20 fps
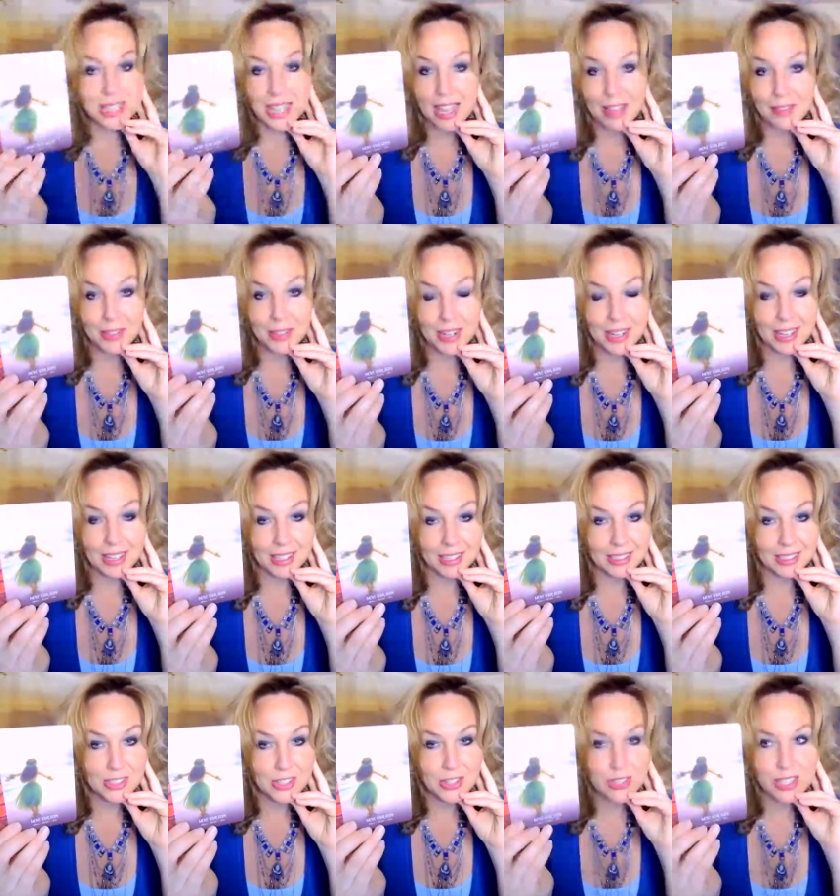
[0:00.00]
having a
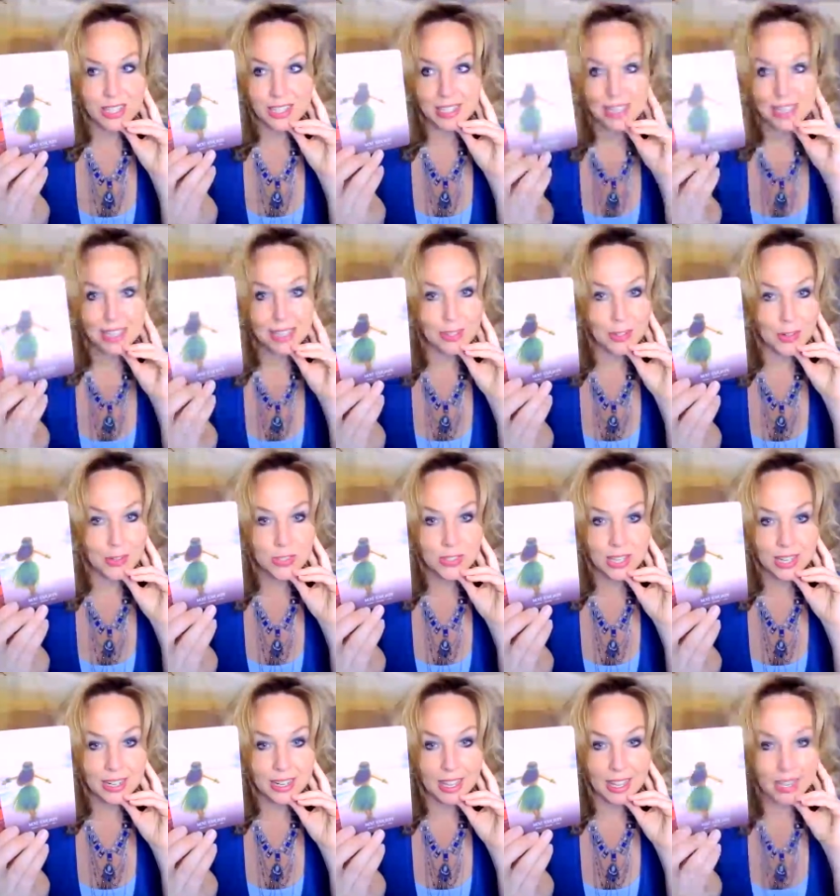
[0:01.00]
just a killer
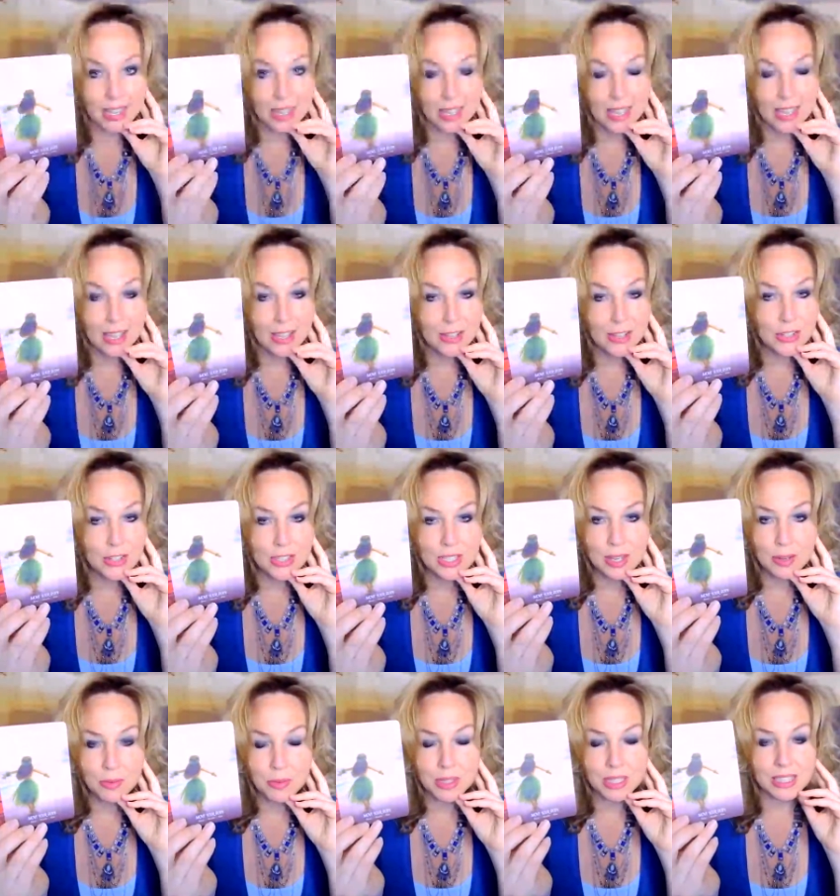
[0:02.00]
Sunday, just
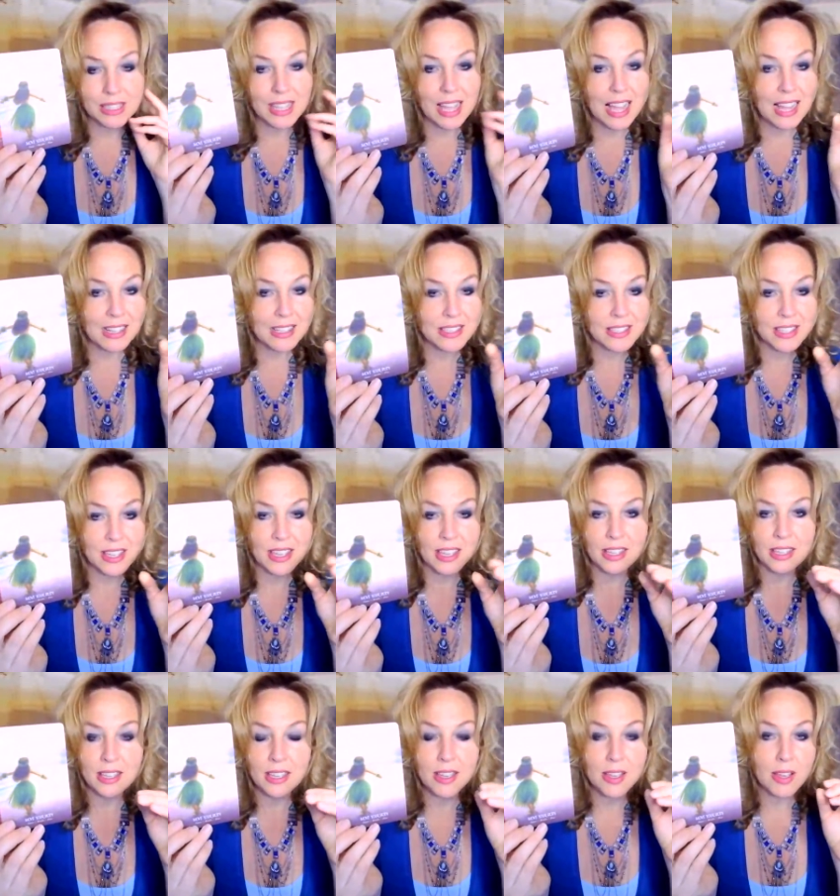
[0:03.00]
a
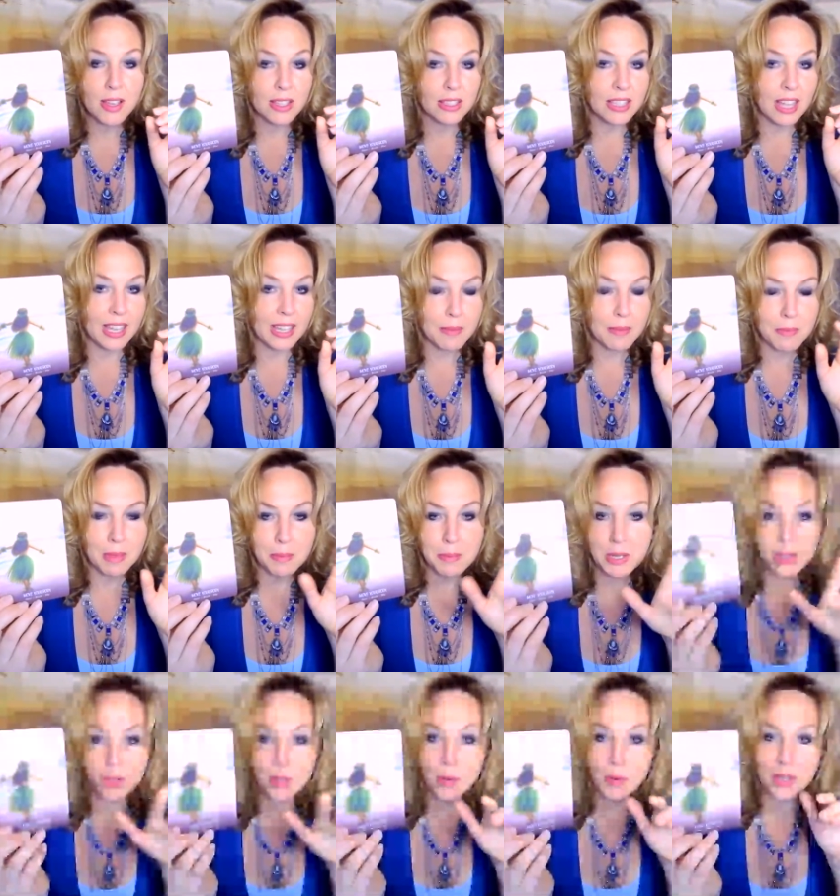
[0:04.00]
relaxing, like maybe
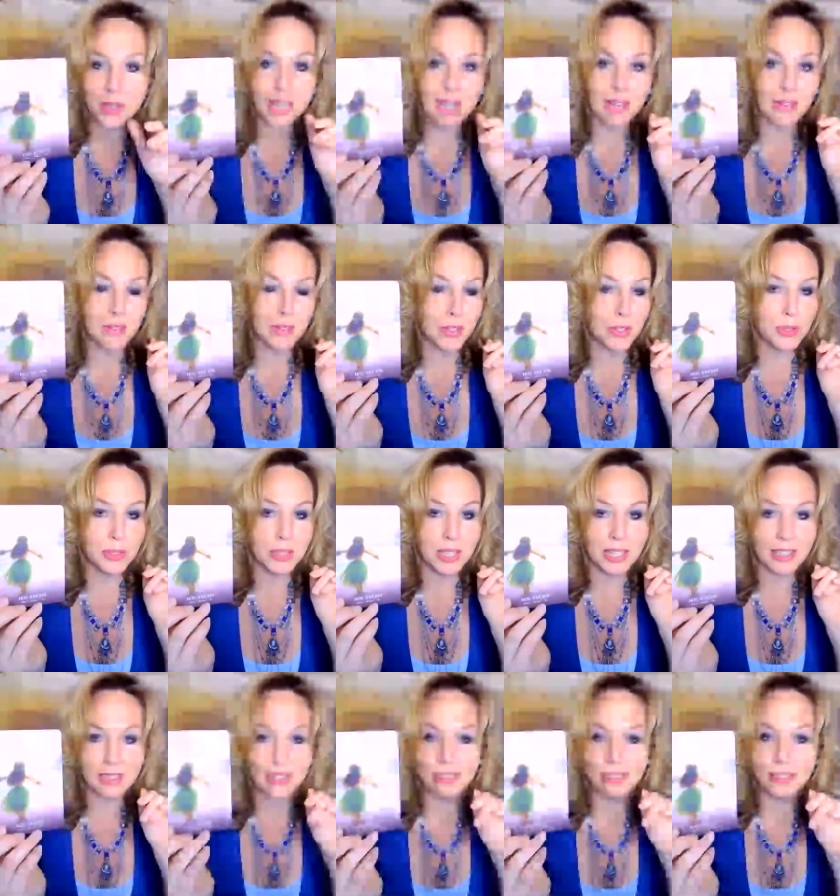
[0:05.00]
you're going out to
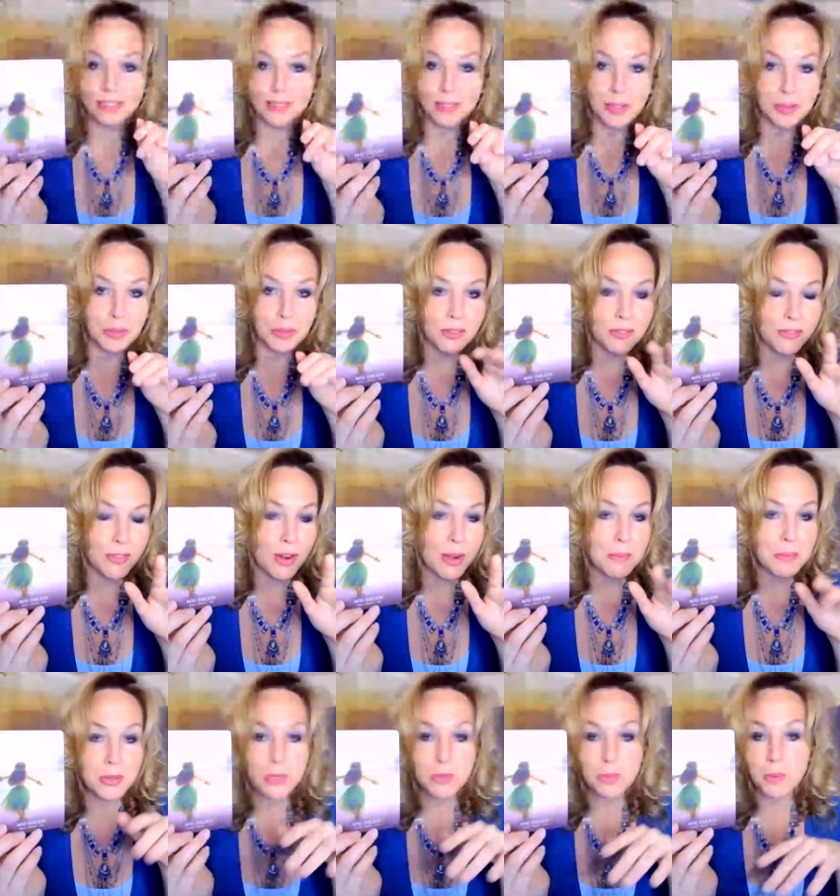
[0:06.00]
like a local
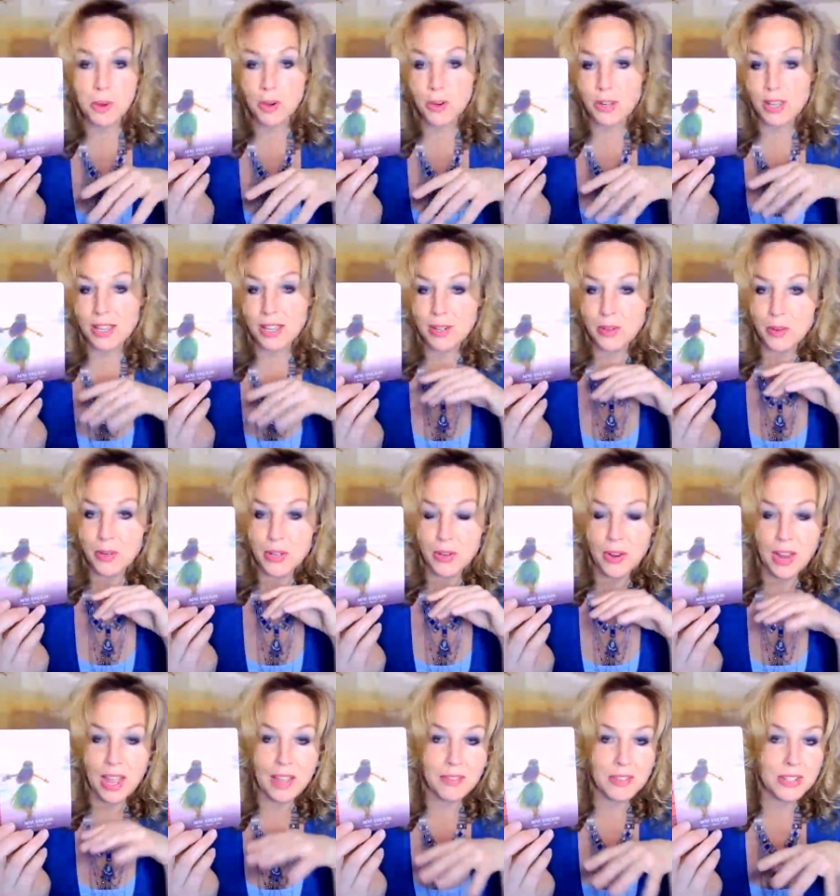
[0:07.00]
farmer's market or you're
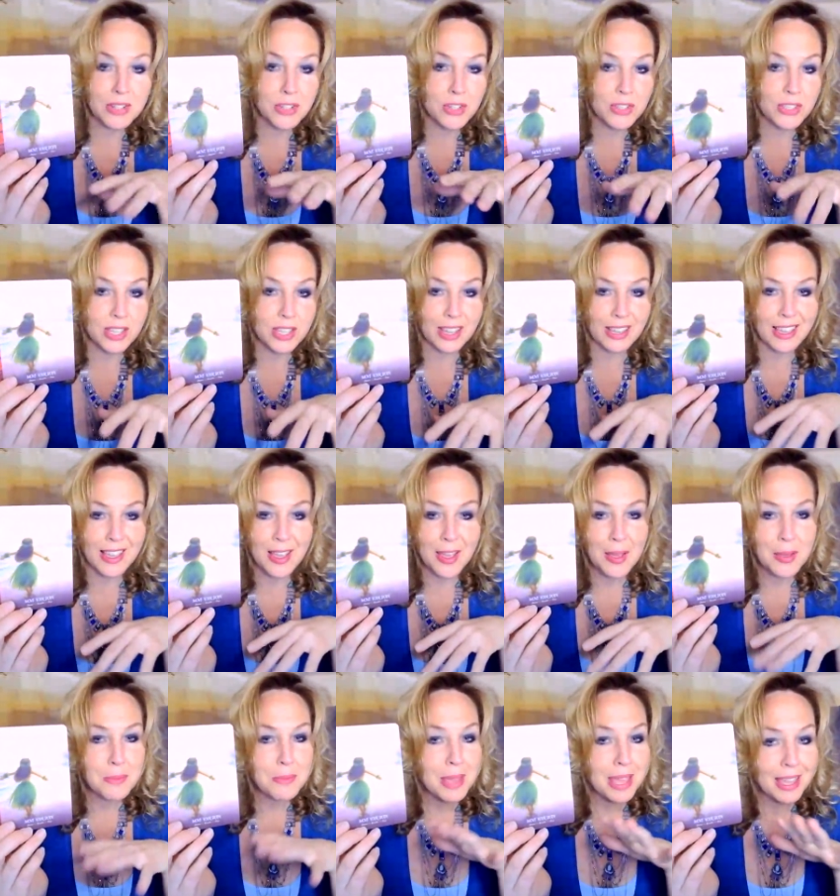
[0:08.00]
having just like
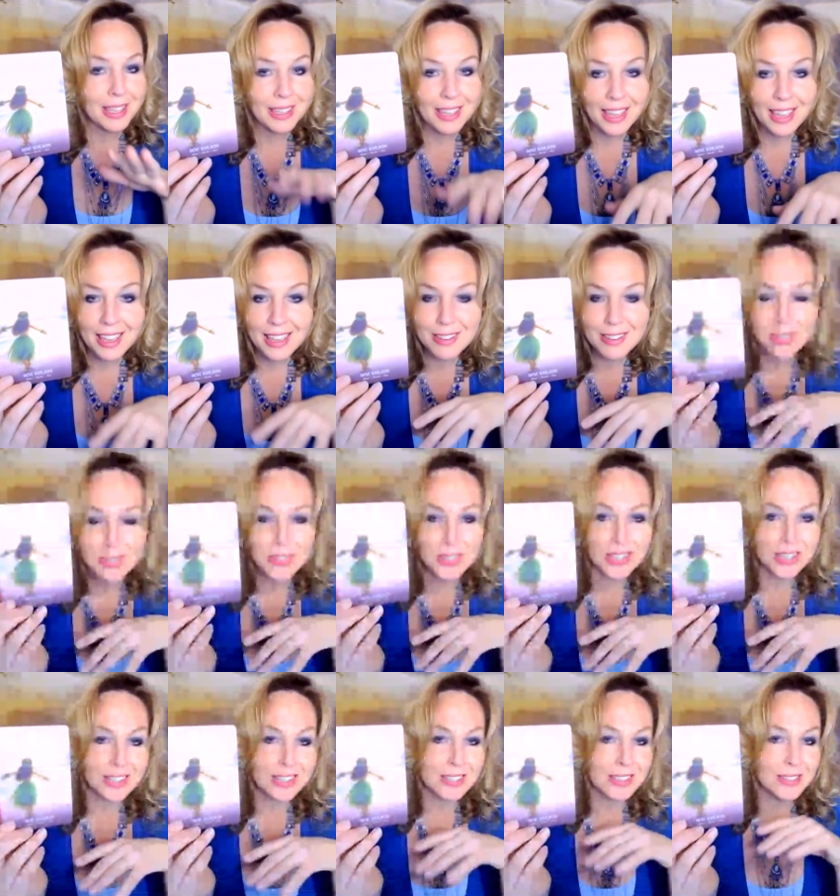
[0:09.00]
pancakes
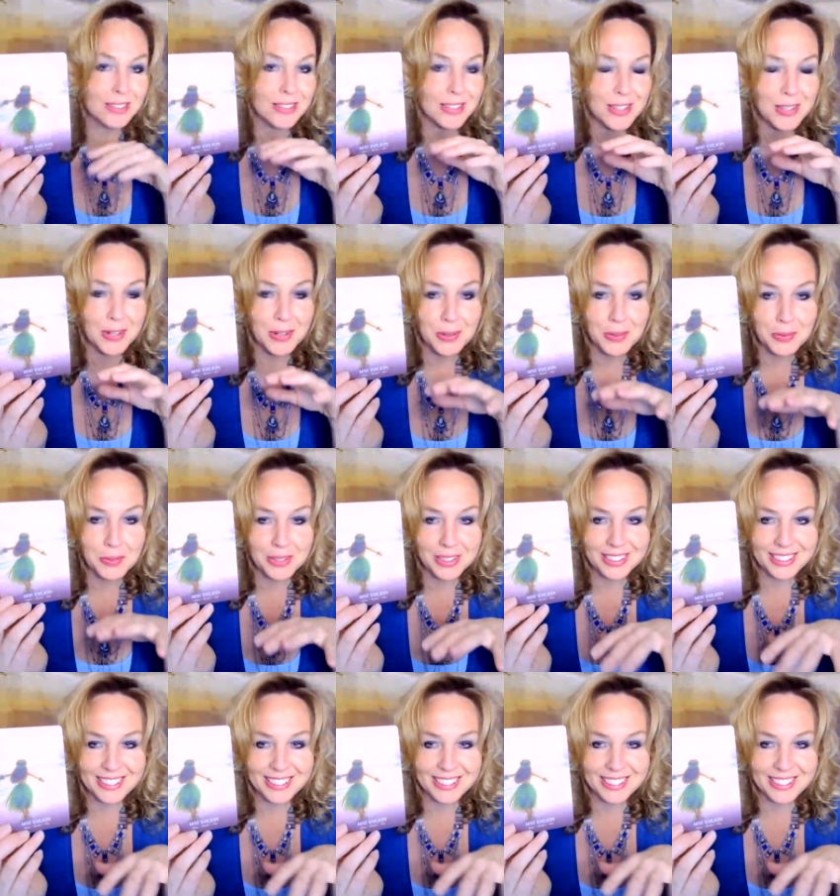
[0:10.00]
and, you know,